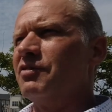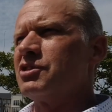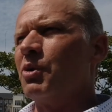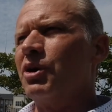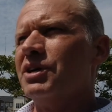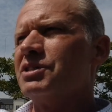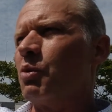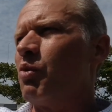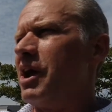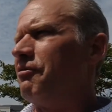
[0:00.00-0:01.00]
of Smyrna. It's
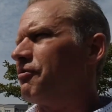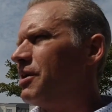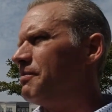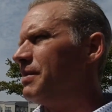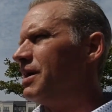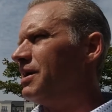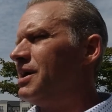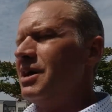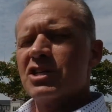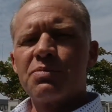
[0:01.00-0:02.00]
away from
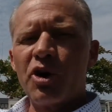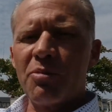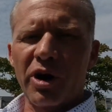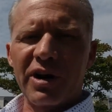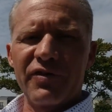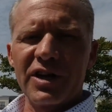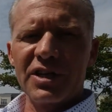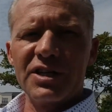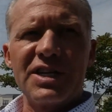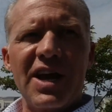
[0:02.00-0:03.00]
Smyrna Market
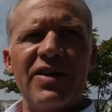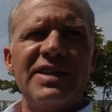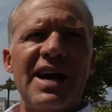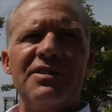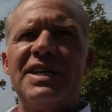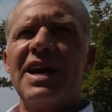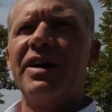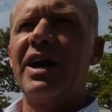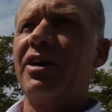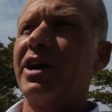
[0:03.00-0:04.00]
Village and the
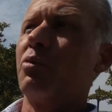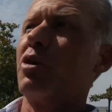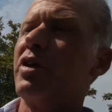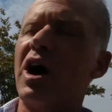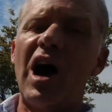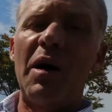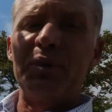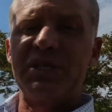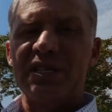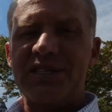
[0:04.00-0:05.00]
downtown area. We're on the
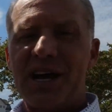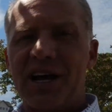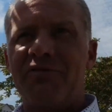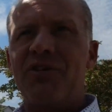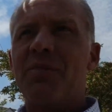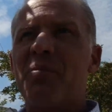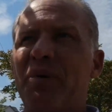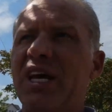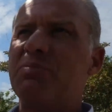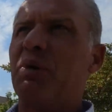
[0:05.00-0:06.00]
opposite side from the
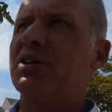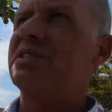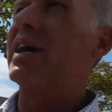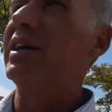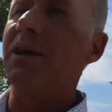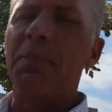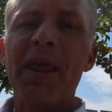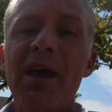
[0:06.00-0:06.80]
baseball stadium,